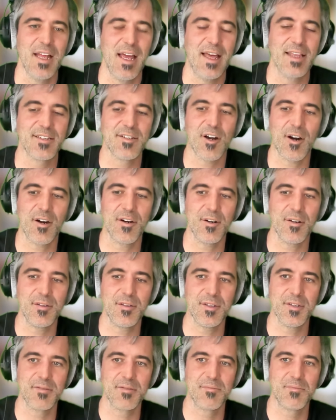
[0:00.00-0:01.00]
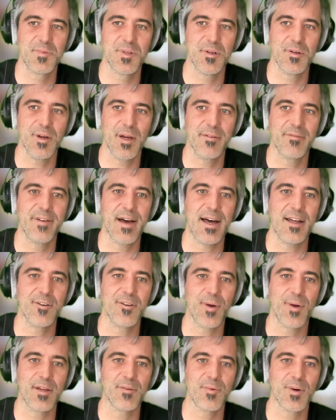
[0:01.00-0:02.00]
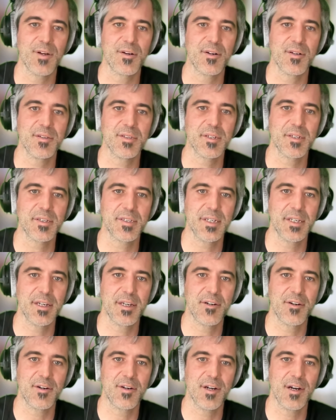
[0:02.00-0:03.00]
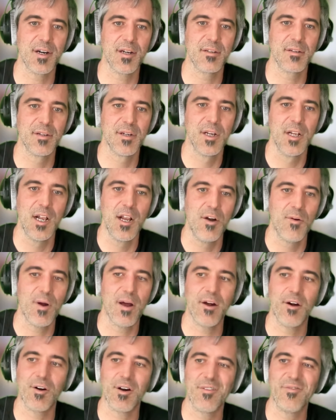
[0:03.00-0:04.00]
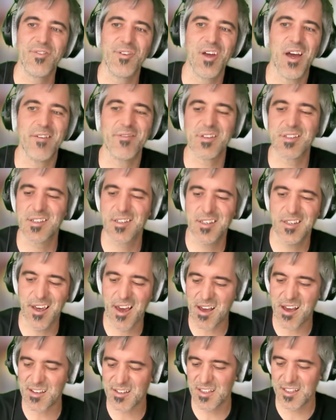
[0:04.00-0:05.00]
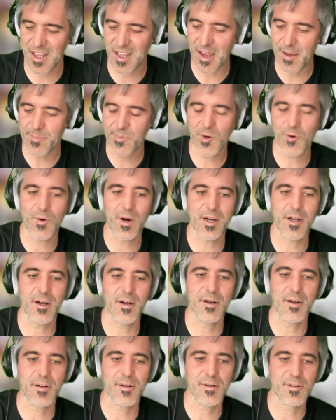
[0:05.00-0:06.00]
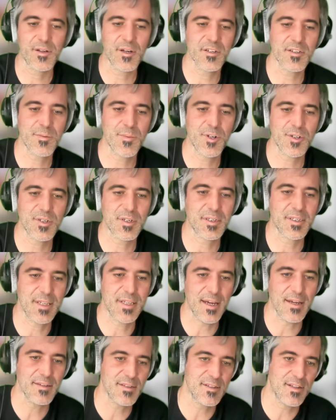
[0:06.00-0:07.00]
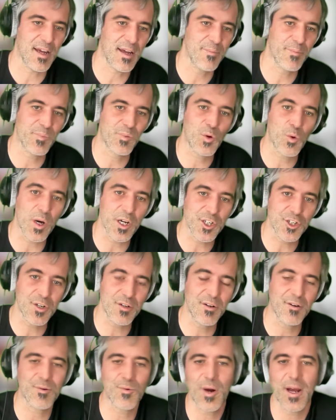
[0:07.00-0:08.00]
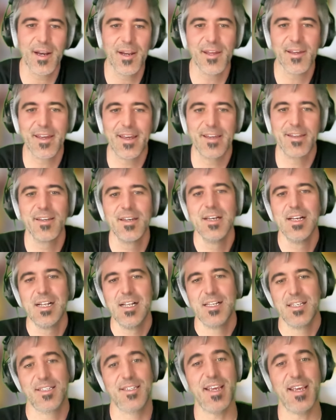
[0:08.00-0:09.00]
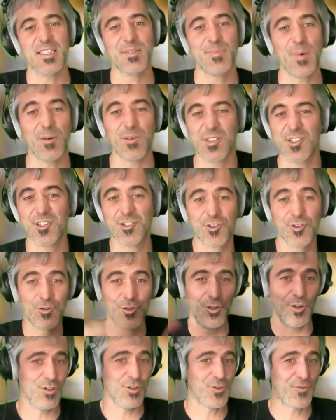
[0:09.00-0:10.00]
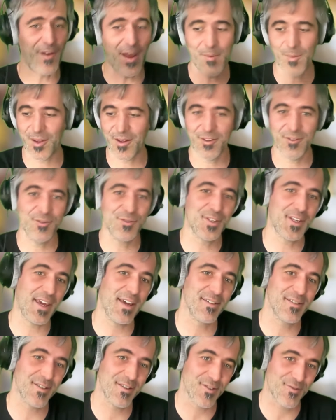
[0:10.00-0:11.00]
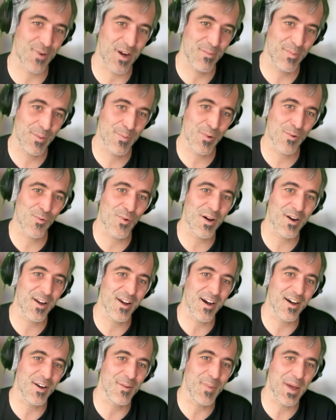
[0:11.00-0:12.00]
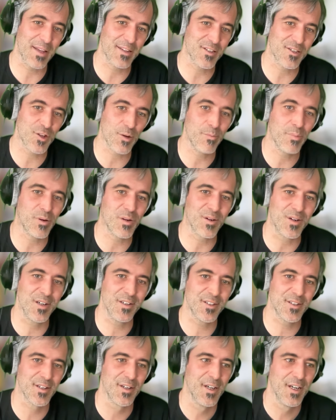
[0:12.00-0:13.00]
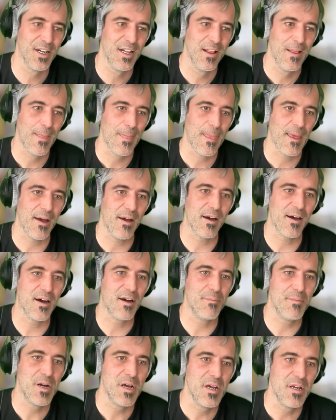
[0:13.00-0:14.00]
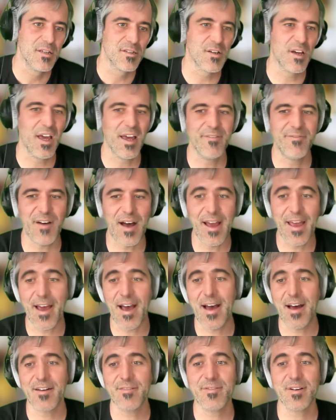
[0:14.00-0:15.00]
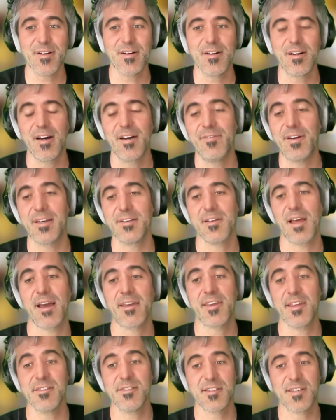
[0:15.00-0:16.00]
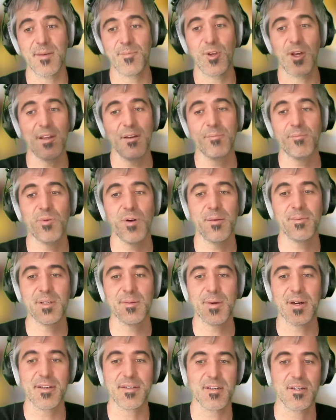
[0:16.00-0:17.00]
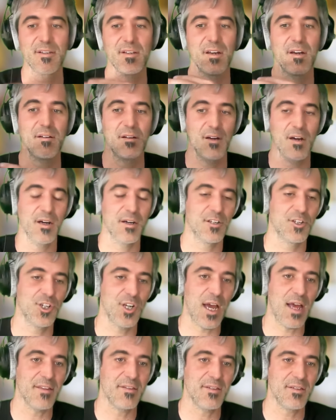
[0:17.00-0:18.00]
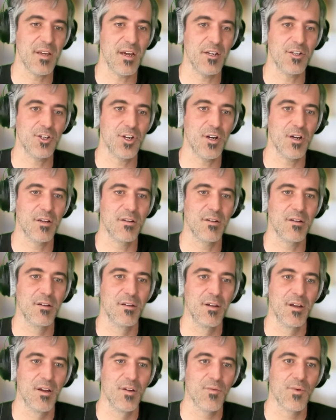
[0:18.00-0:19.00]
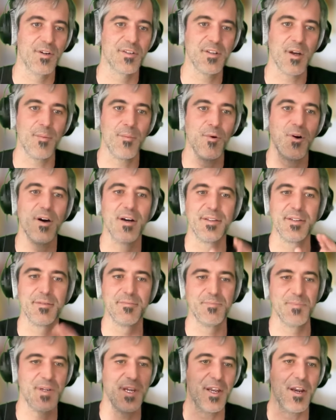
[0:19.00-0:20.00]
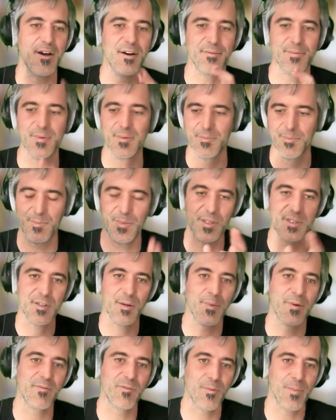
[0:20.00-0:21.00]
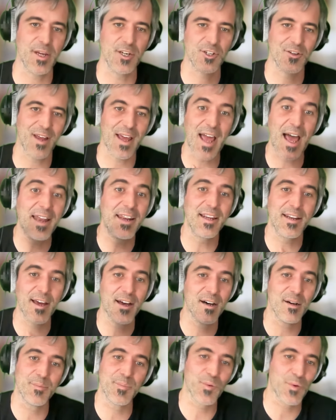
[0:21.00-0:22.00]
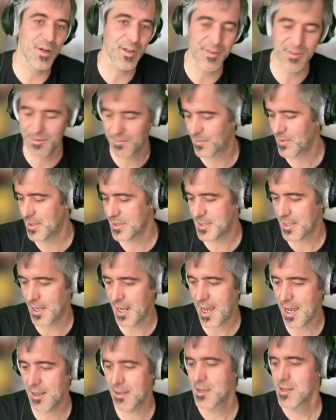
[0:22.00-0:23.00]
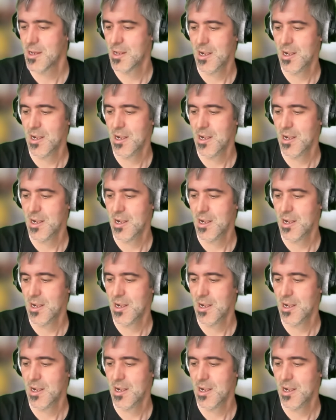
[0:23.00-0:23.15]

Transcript: it's harder to to evaluate whether it succeeded or not right or if you have a cs type uh, customer success type question you're writing a cs bot which is huge family of use cases right people want to automate support um, so if i have a if i, I can simulate and Promptimize a, a chat session where someone you know put some information I, I need help with this and that